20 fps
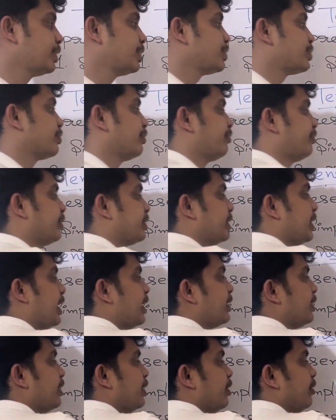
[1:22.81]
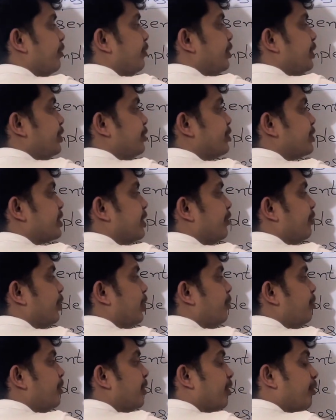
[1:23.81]
So for that we use the
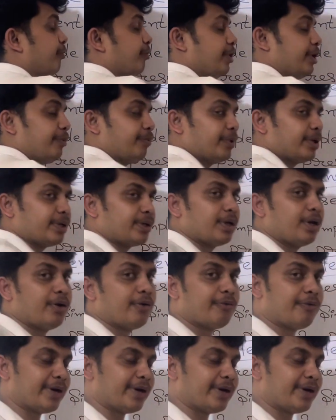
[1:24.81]
verb V1.